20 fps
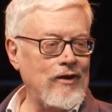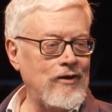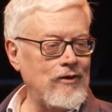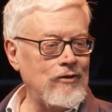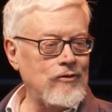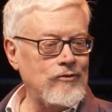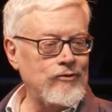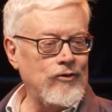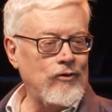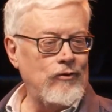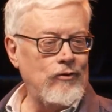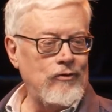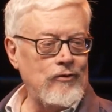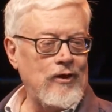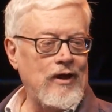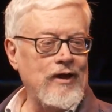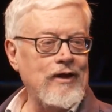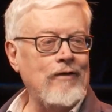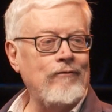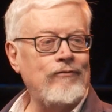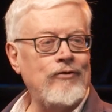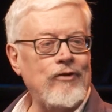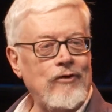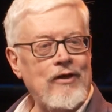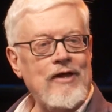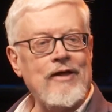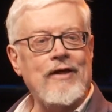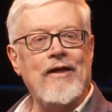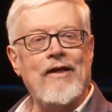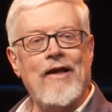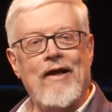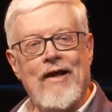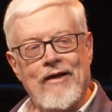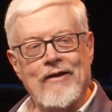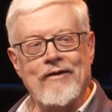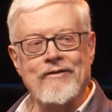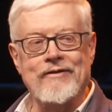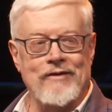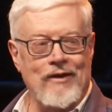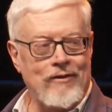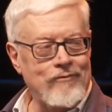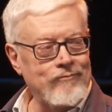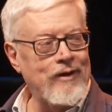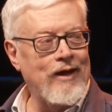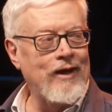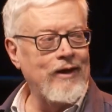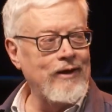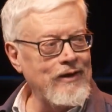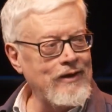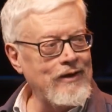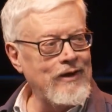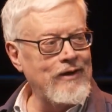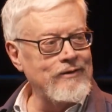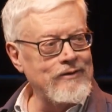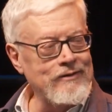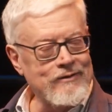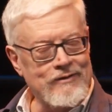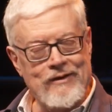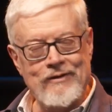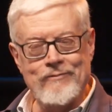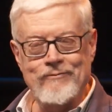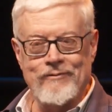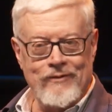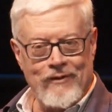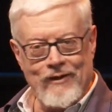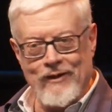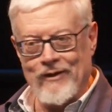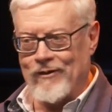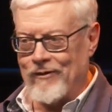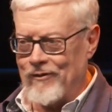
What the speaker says: And so, like, if you're looking on at somebody and it seems like,